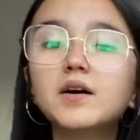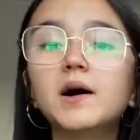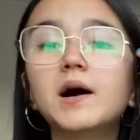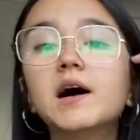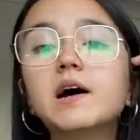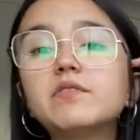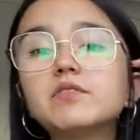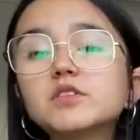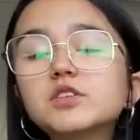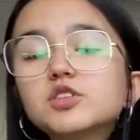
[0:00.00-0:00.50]

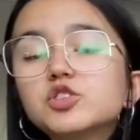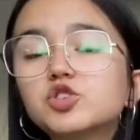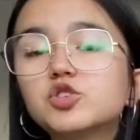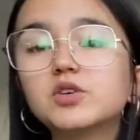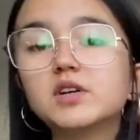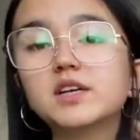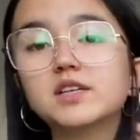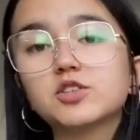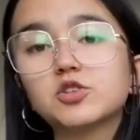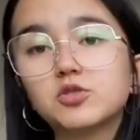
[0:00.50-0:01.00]
However, this
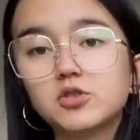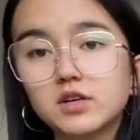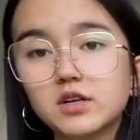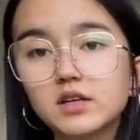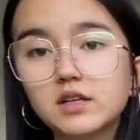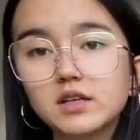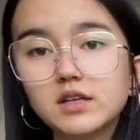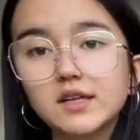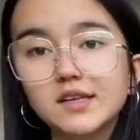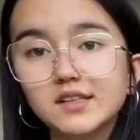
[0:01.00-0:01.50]
tree is
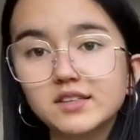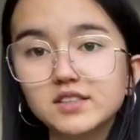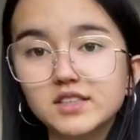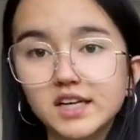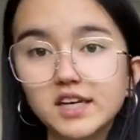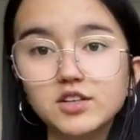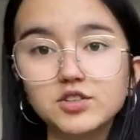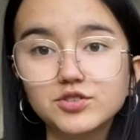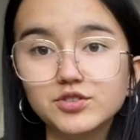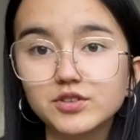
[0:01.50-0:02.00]
critically
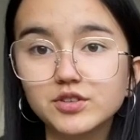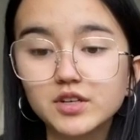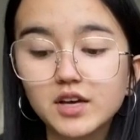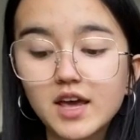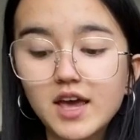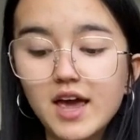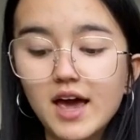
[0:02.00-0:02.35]
endangered